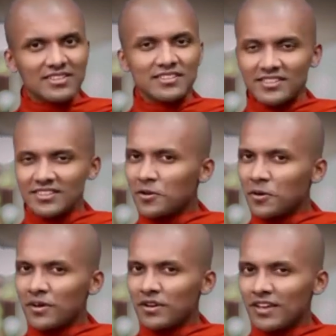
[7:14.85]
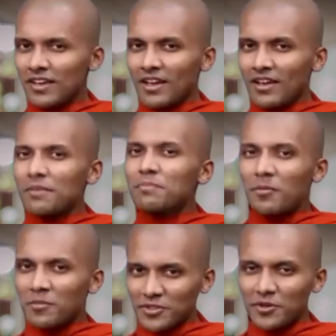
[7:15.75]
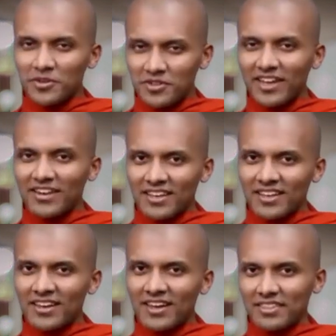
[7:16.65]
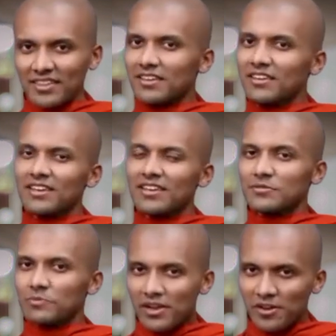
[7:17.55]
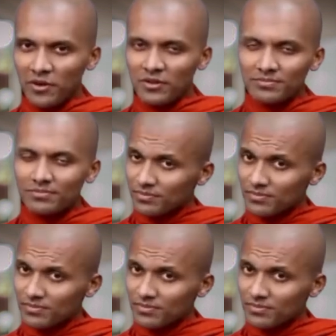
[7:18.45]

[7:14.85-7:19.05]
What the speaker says: This is called the Pomodoro technique. I think it is well known.